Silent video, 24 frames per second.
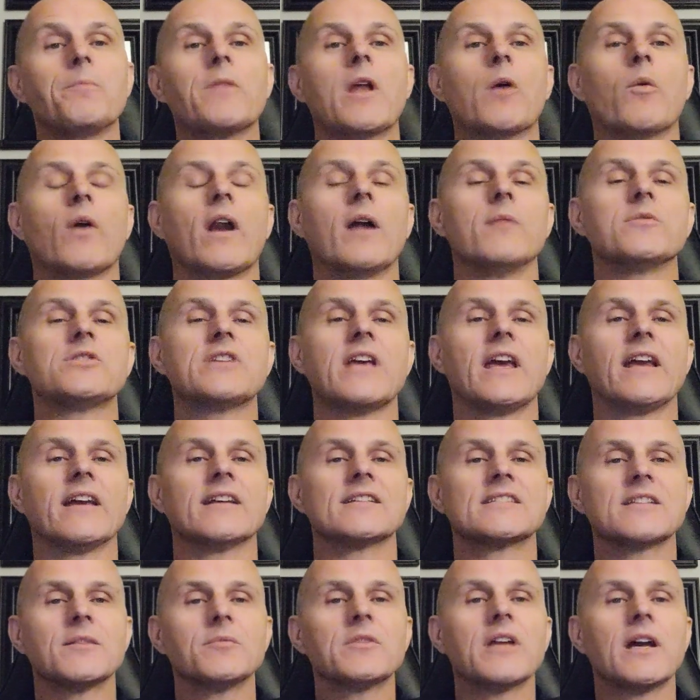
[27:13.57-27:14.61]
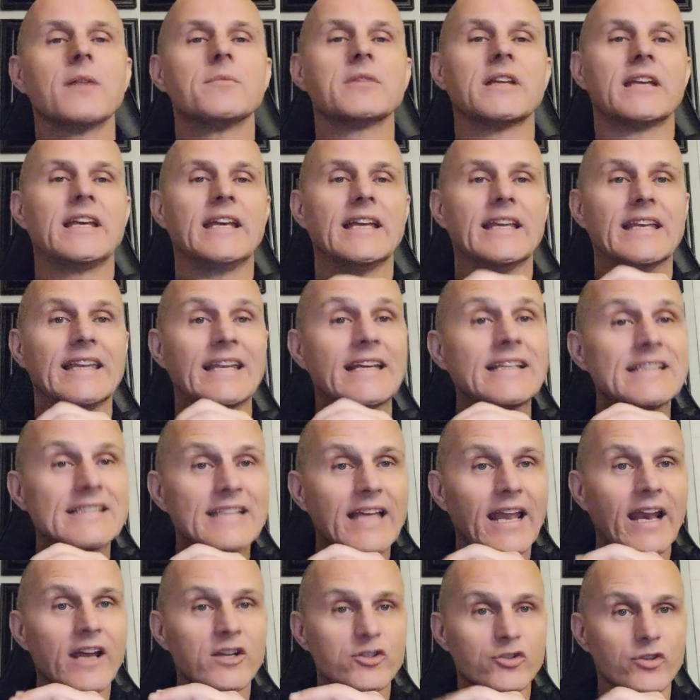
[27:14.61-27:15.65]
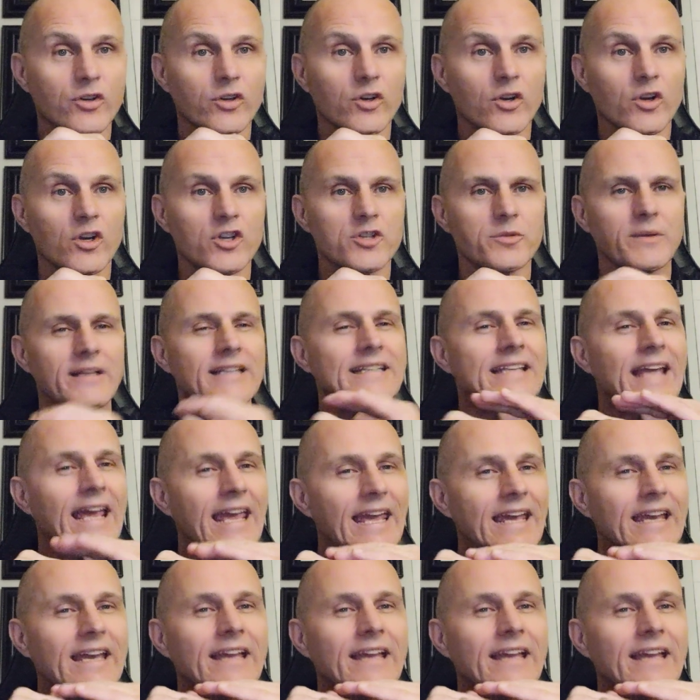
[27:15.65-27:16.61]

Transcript: What I'm saying is sometimes a kid needs that extra encouragement. Take,